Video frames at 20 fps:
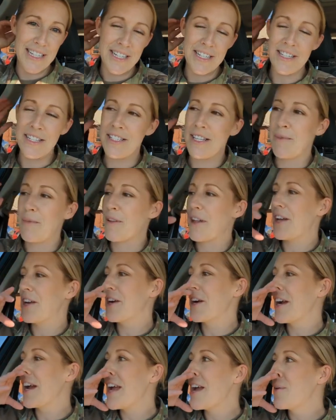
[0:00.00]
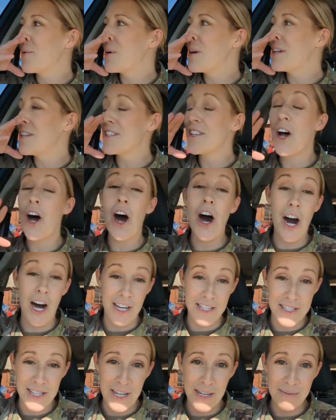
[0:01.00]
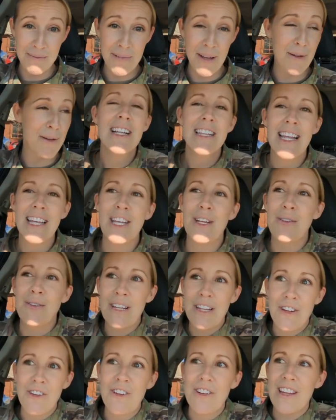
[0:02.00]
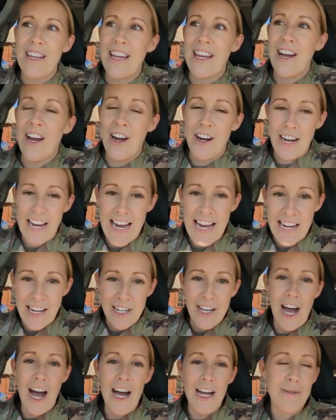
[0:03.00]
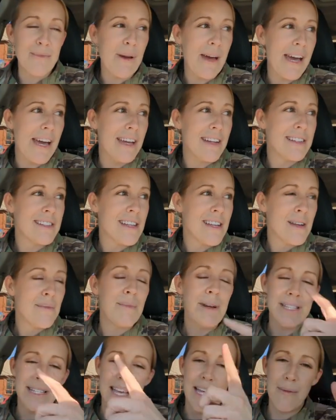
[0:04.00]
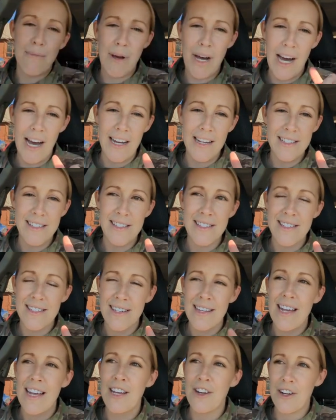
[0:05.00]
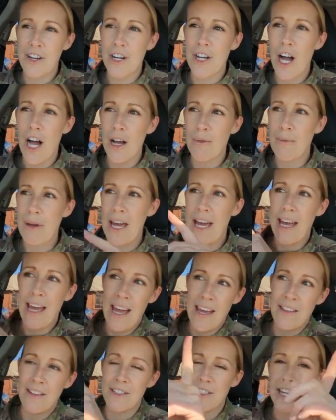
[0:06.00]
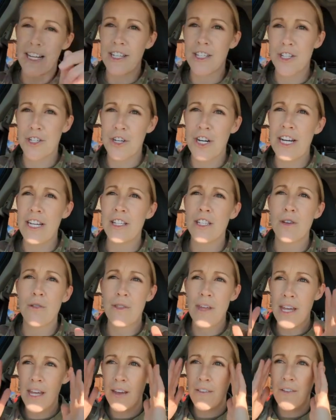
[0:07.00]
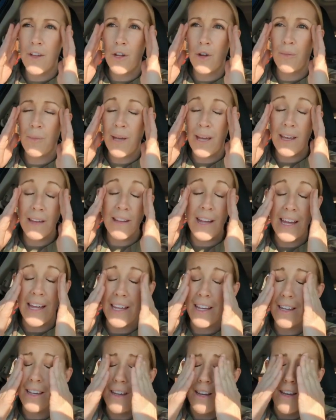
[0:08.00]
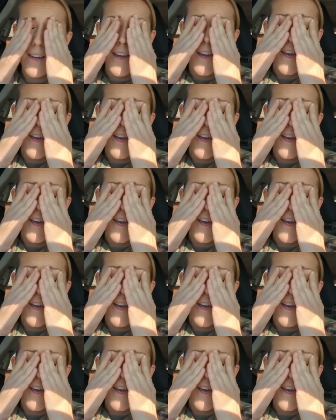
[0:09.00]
got done in the simulator. It was awesome. Like, you literally are in a cockpit. It's like a box and you're in a cockpit and there's like a screen. So think of you being like